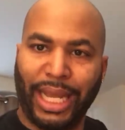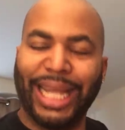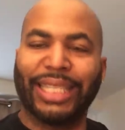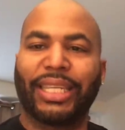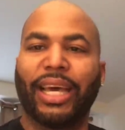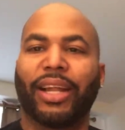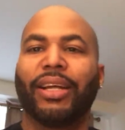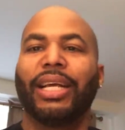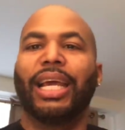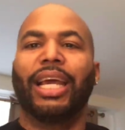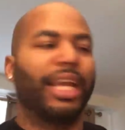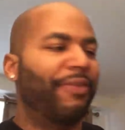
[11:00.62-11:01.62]
Instead
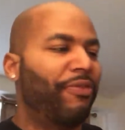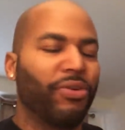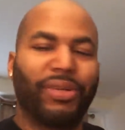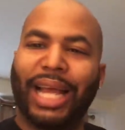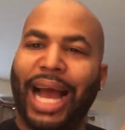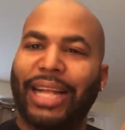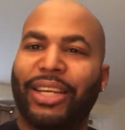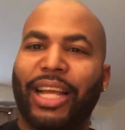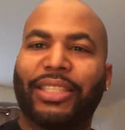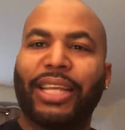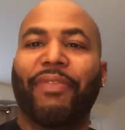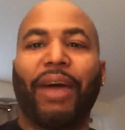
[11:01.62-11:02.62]
of if you I,
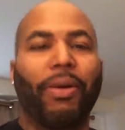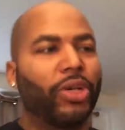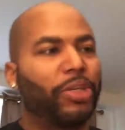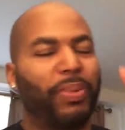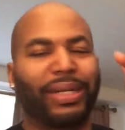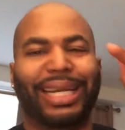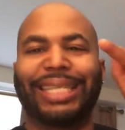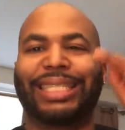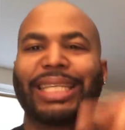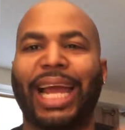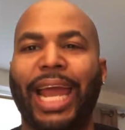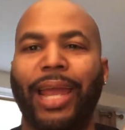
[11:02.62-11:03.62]
instead if I was put that
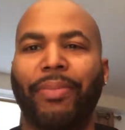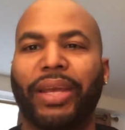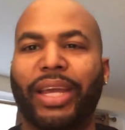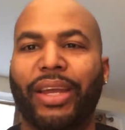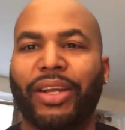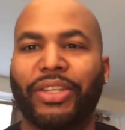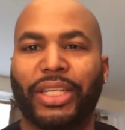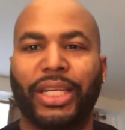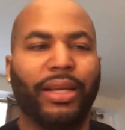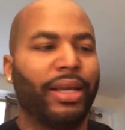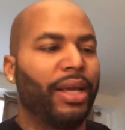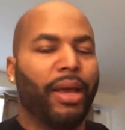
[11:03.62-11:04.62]
same
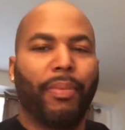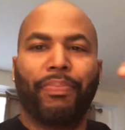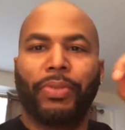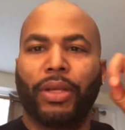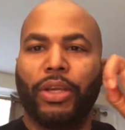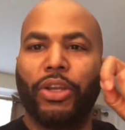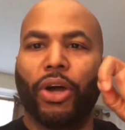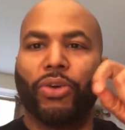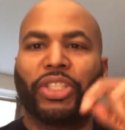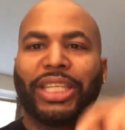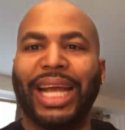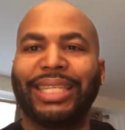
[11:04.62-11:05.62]
energy, you
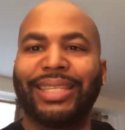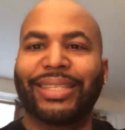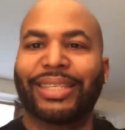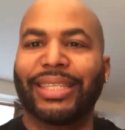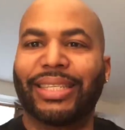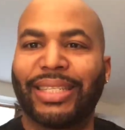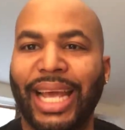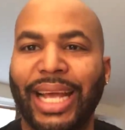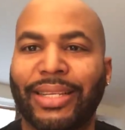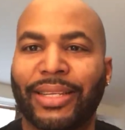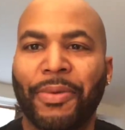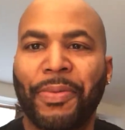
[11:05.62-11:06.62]
know, chasing
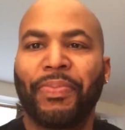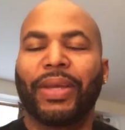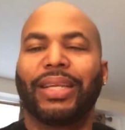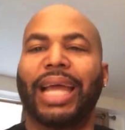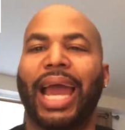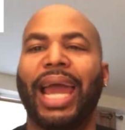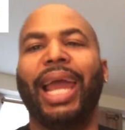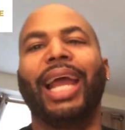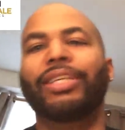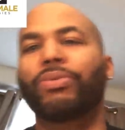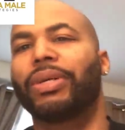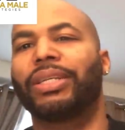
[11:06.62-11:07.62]
success, the
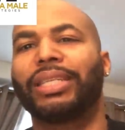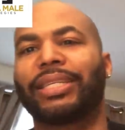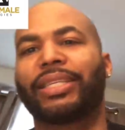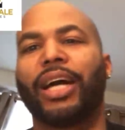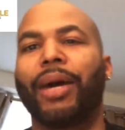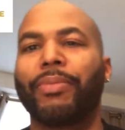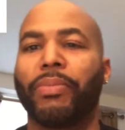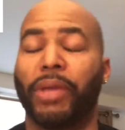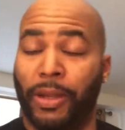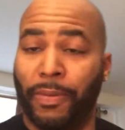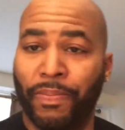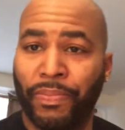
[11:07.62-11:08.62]
ass would have just come to
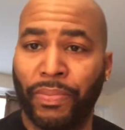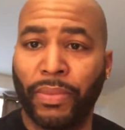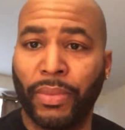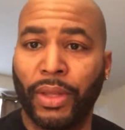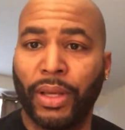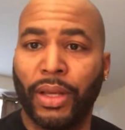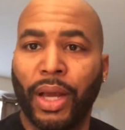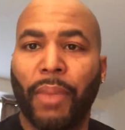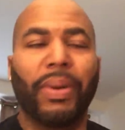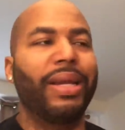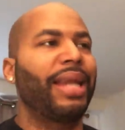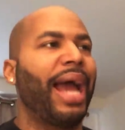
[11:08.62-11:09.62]
me.
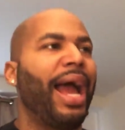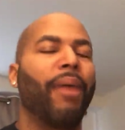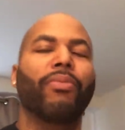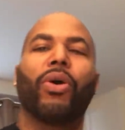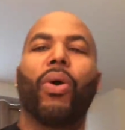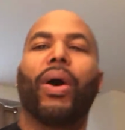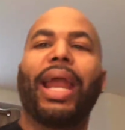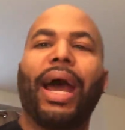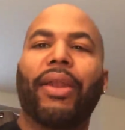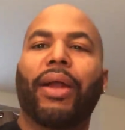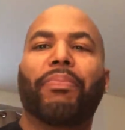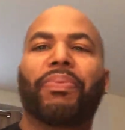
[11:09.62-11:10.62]
But now I'm going
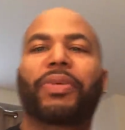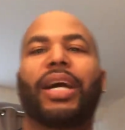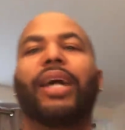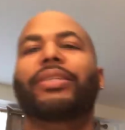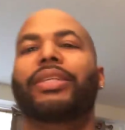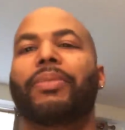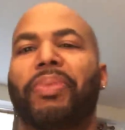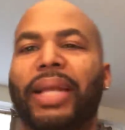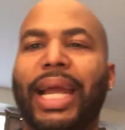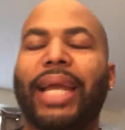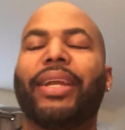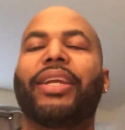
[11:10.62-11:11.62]
out and I'm constantly
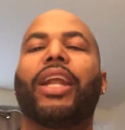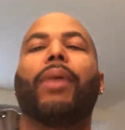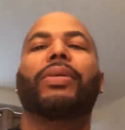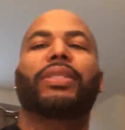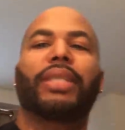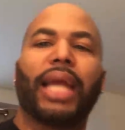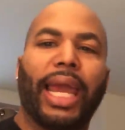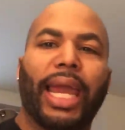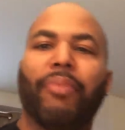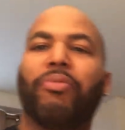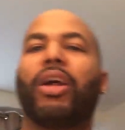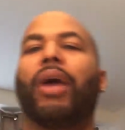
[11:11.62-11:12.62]
playing a numbers
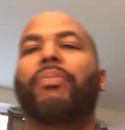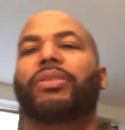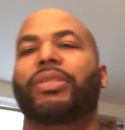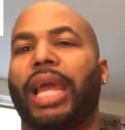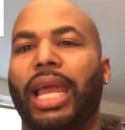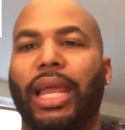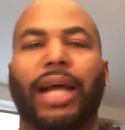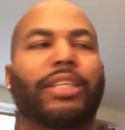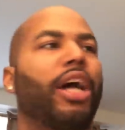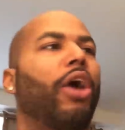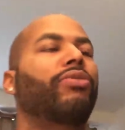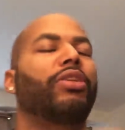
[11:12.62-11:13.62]
game, numbers game. I
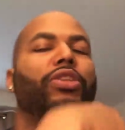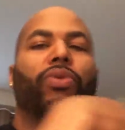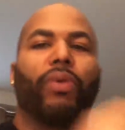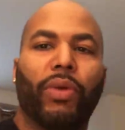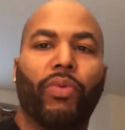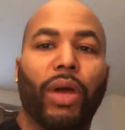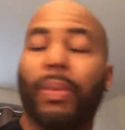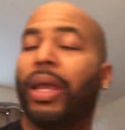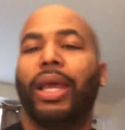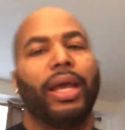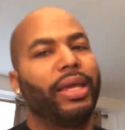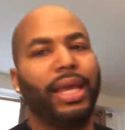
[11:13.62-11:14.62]
talked to 20
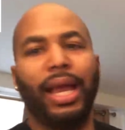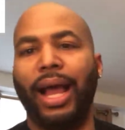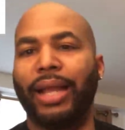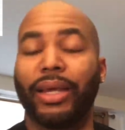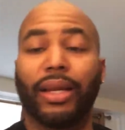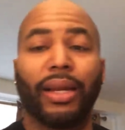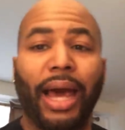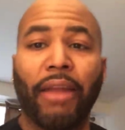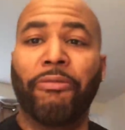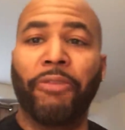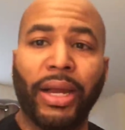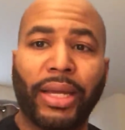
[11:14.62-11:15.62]
women. Yeah, I did a lot
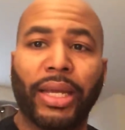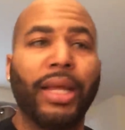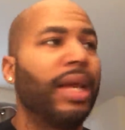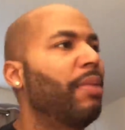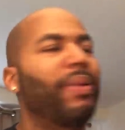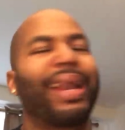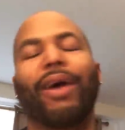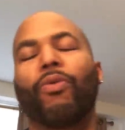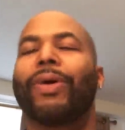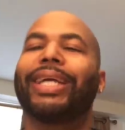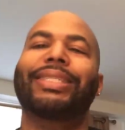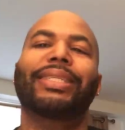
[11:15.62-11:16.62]
of fucking, but I
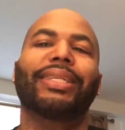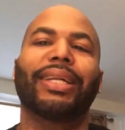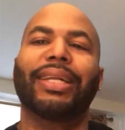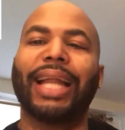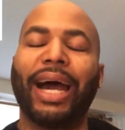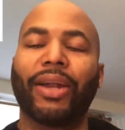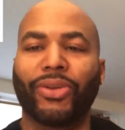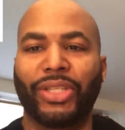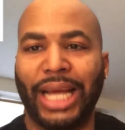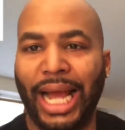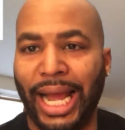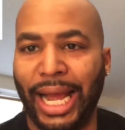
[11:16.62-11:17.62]
wasted a lot of
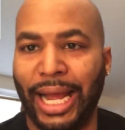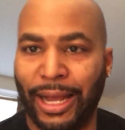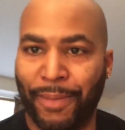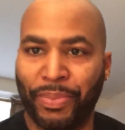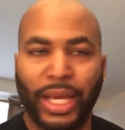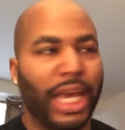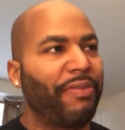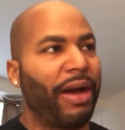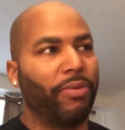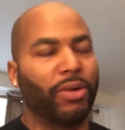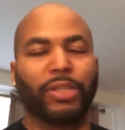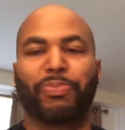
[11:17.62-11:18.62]
time. If
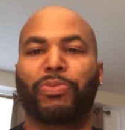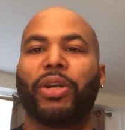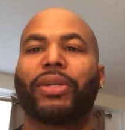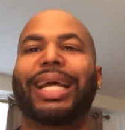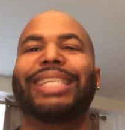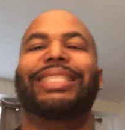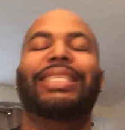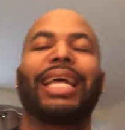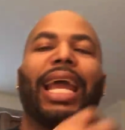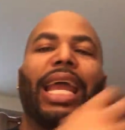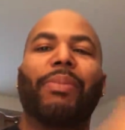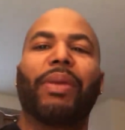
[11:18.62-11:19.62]
I would have took that
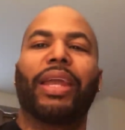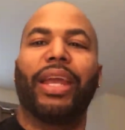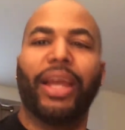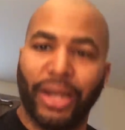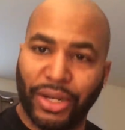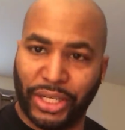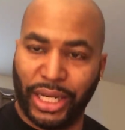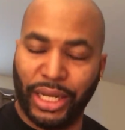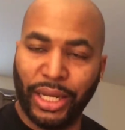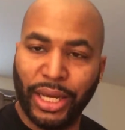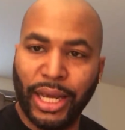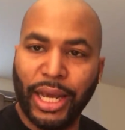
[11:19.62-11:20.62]
same
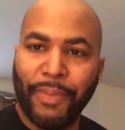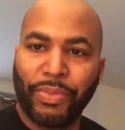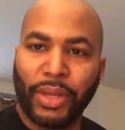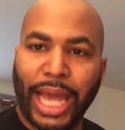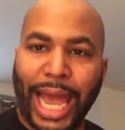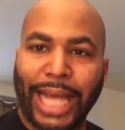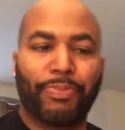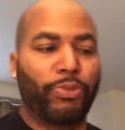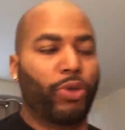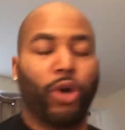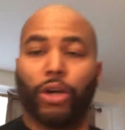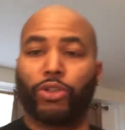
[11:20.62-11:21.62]
energy as
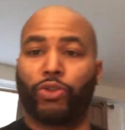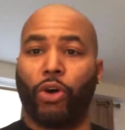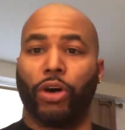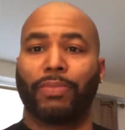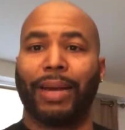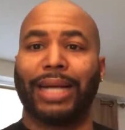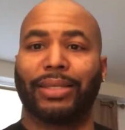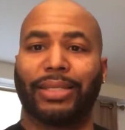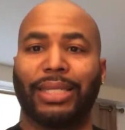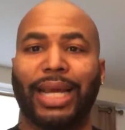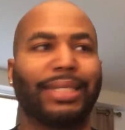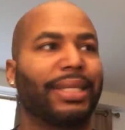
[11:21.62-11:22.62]
towards, towards my
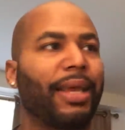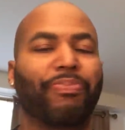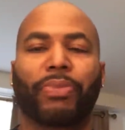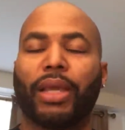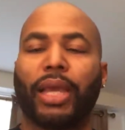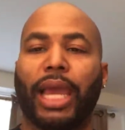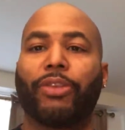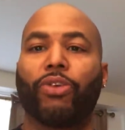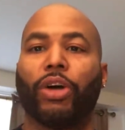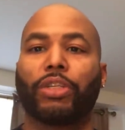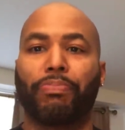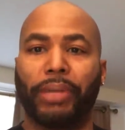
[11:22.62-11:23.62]
success and
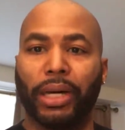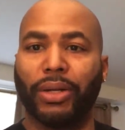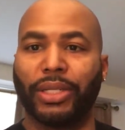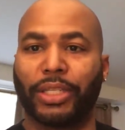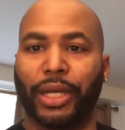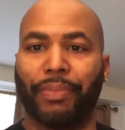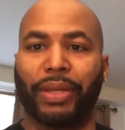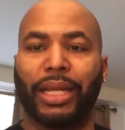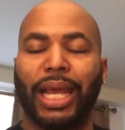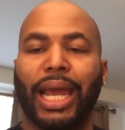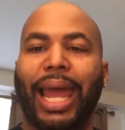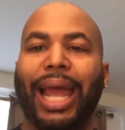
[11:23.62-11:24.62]
towards building something
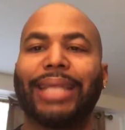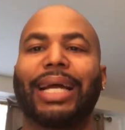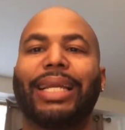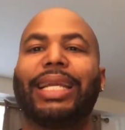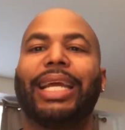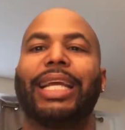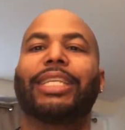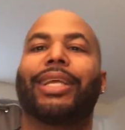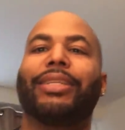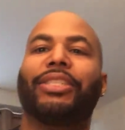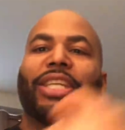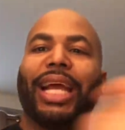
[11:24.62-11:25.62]
as I did
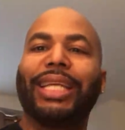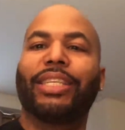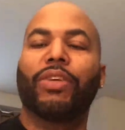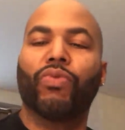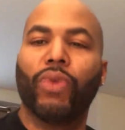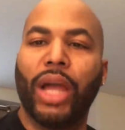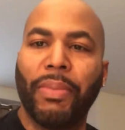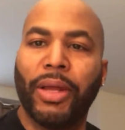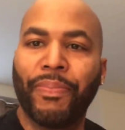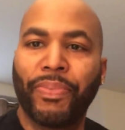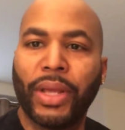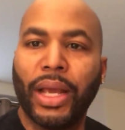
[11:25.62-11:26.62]
chasing
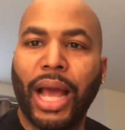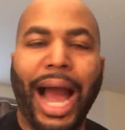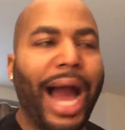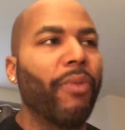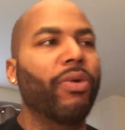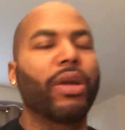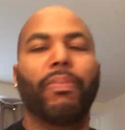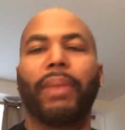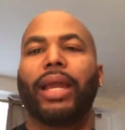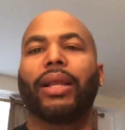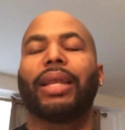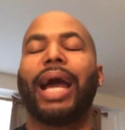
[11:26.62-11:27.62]
women, I would have
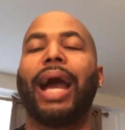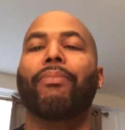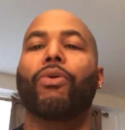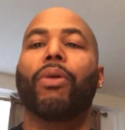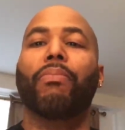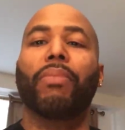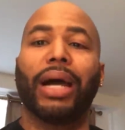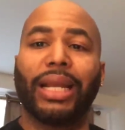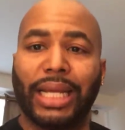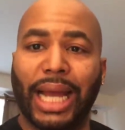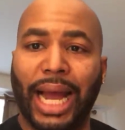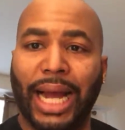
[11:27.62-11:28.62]
made a lot more
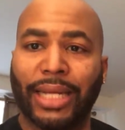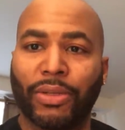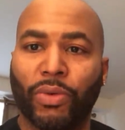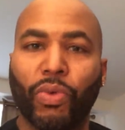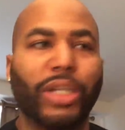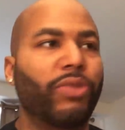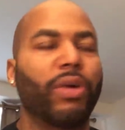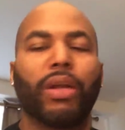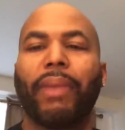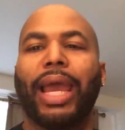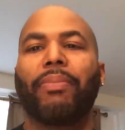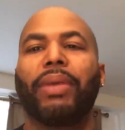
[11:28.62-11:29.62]
money, guys, which would
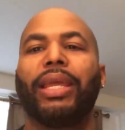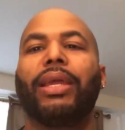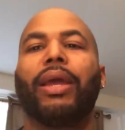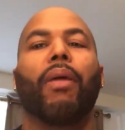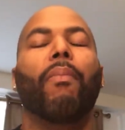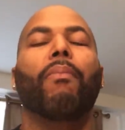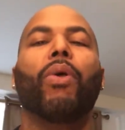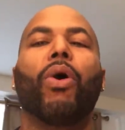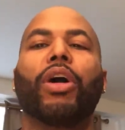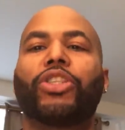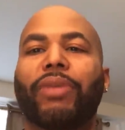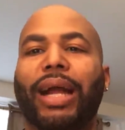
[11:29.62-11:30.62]
have made me
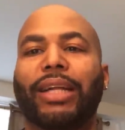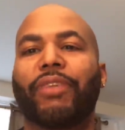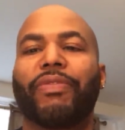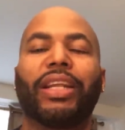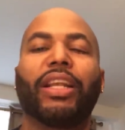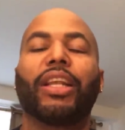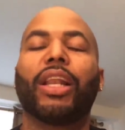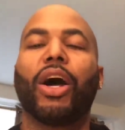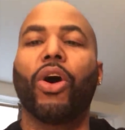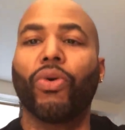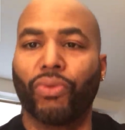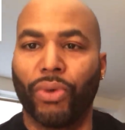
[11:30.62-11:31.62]
more attractive in the
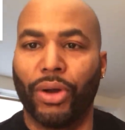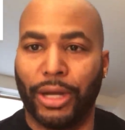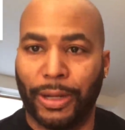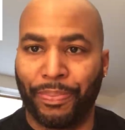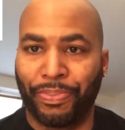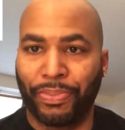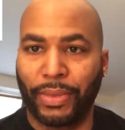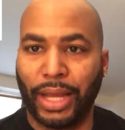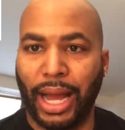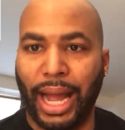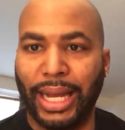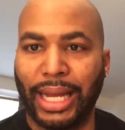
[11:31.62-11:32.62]
long run.
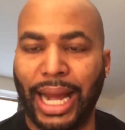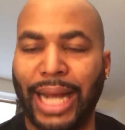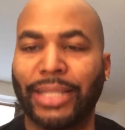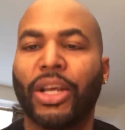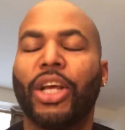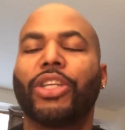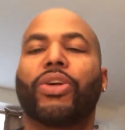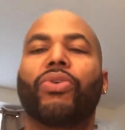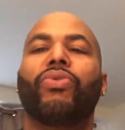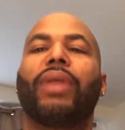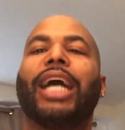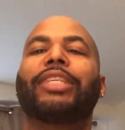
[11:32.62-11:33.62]
All right, guys. So
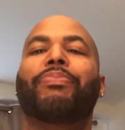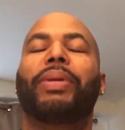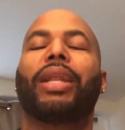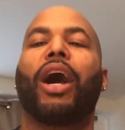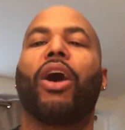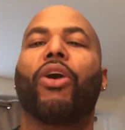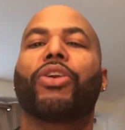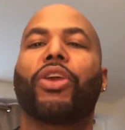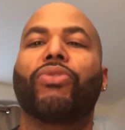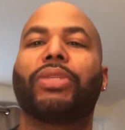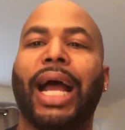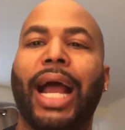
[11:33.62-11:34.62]
do not spend all
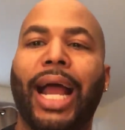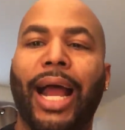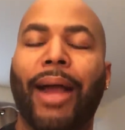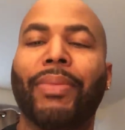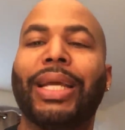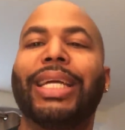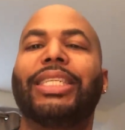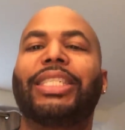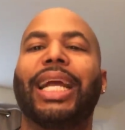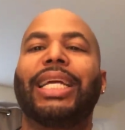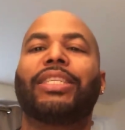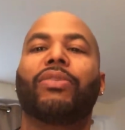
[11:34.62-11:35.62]
your time
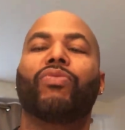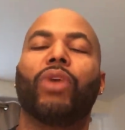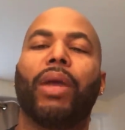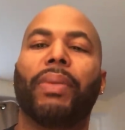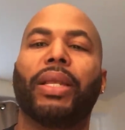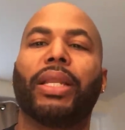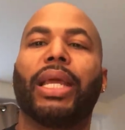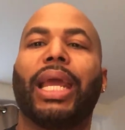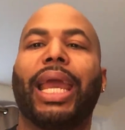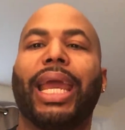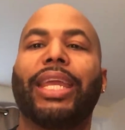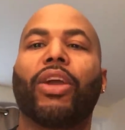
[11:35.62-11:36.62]
chasing women
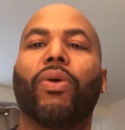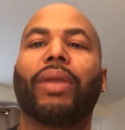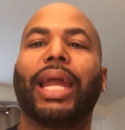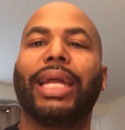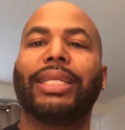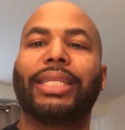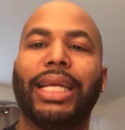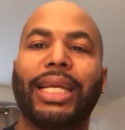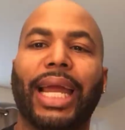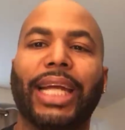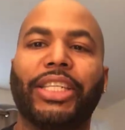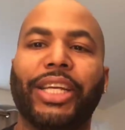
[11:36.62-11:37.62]
in your late
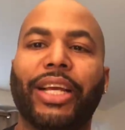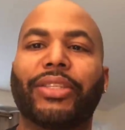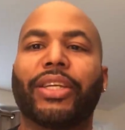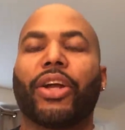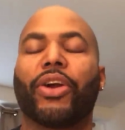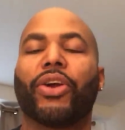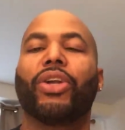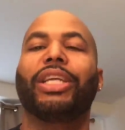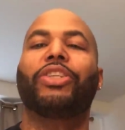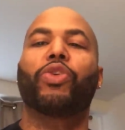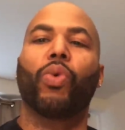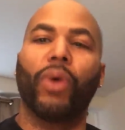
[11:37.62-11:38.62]
teenage years and
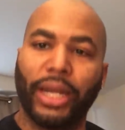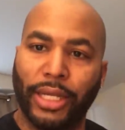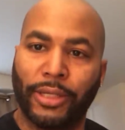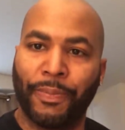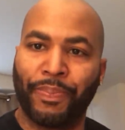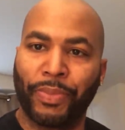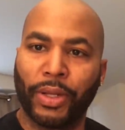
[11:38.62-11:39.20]
early 20s.